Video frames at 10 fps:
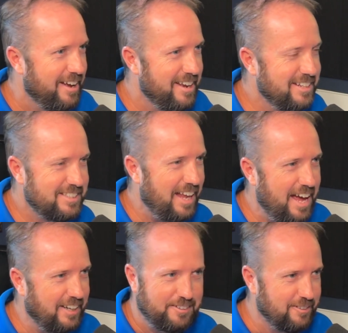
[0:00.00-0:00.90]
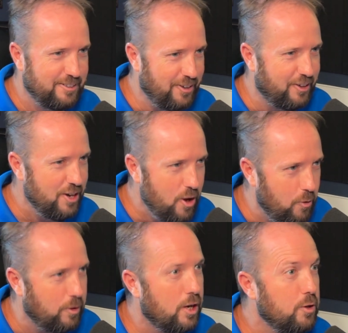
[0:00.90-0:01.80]
And it's like,
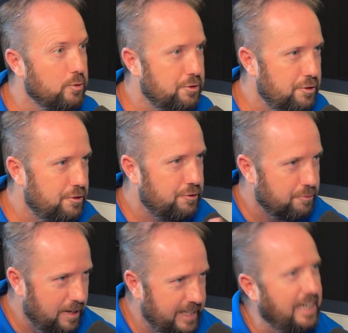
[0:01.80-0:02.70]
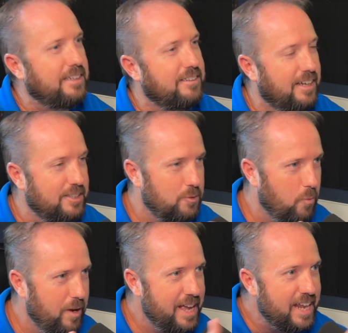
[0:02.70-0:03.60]
no, go straight. It's yeah.
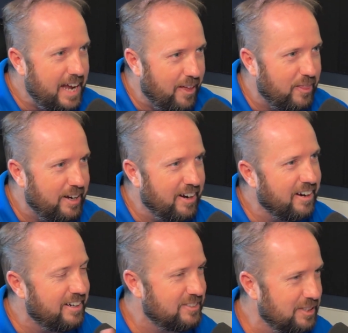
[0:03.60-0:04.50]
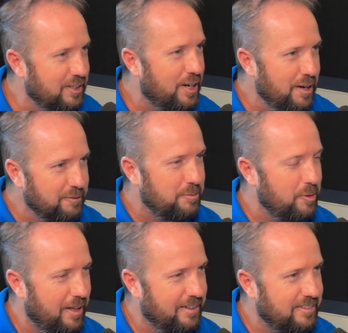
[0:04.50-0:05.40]
wet out there. It's
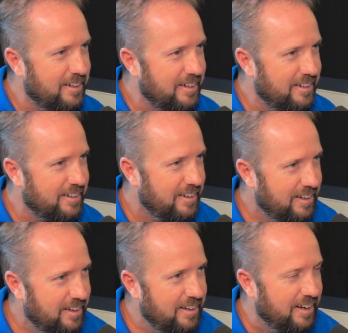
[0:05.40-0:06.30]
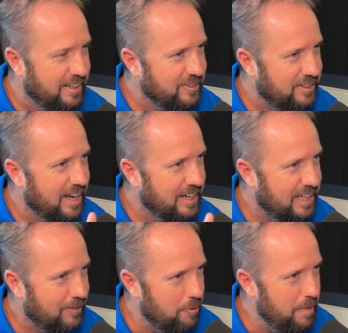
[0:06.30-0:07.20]
uncomfortable out there. And you kind of
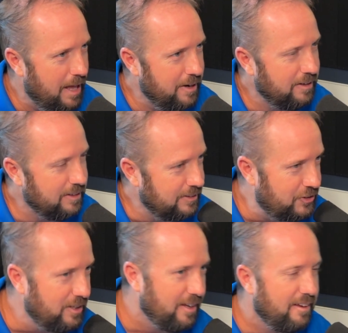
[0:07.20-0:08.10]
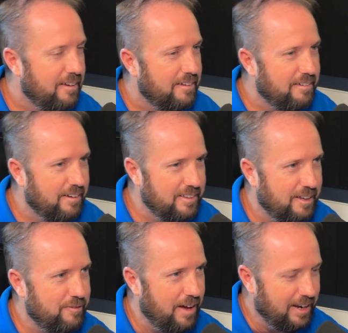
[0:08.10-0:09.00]
give them that nudge and
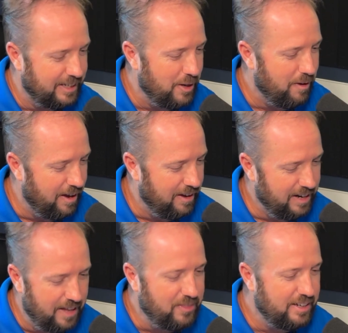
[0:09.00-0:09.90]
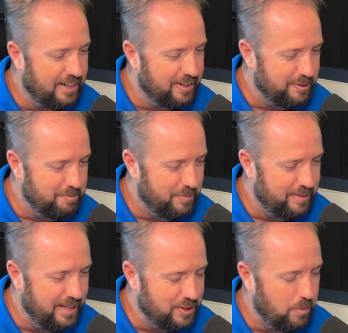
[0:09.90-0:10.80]
they finally go out. And I think
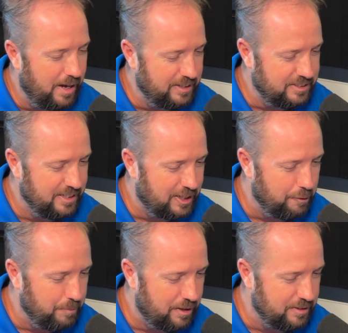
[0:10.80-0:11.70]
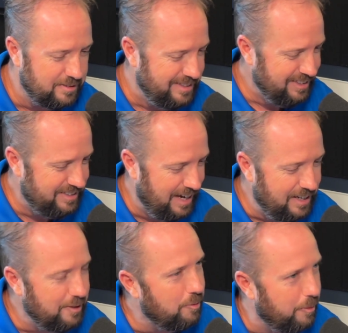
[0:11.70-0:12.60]
that's why I snickered because that's
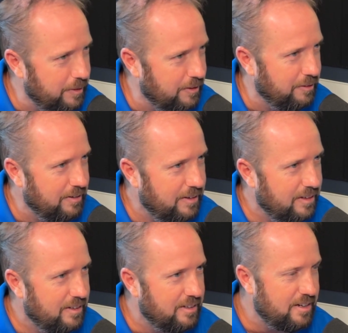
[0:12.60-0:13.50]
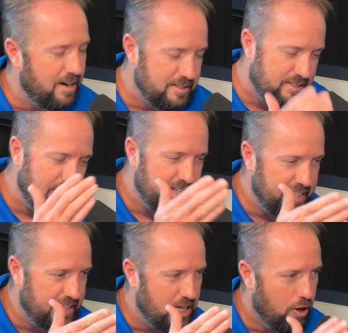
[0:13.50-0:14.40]
exactly what we do. That's good. God's point. saying,